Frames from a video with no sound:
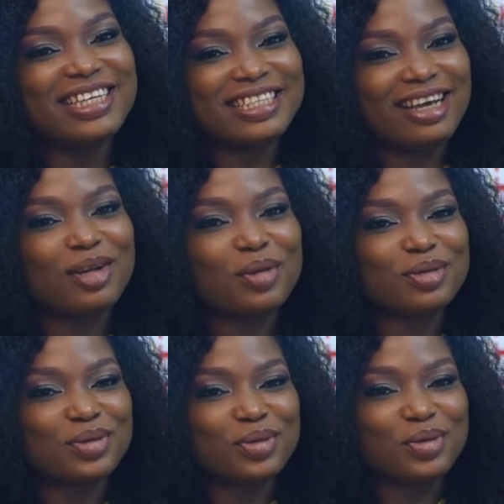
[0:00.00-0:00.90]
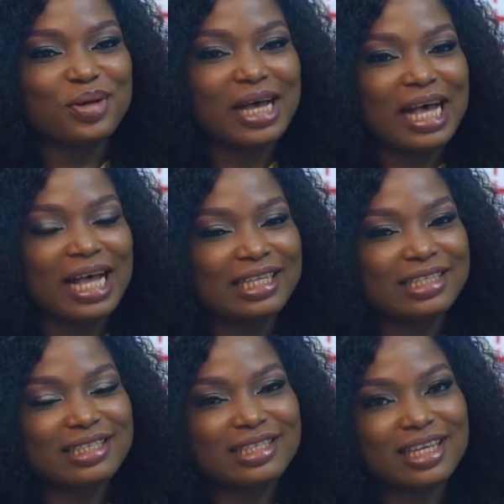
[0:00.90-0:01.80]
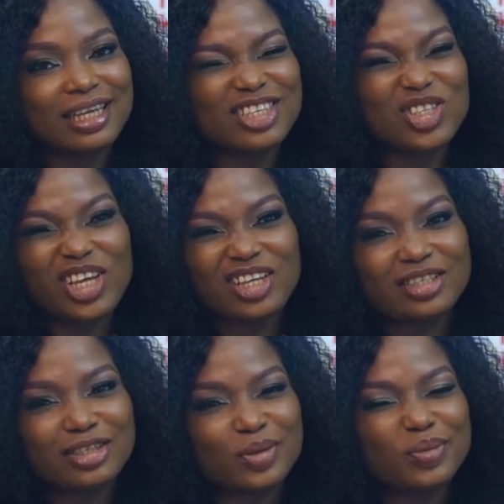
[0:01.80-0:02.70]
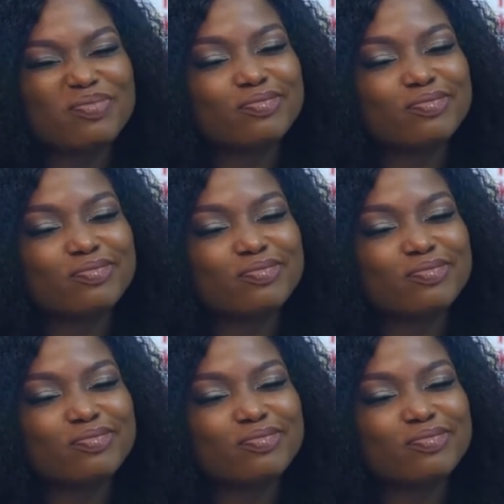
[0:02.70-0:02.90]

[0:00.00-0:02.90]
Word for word: That also adds, uh, it's not healthy though.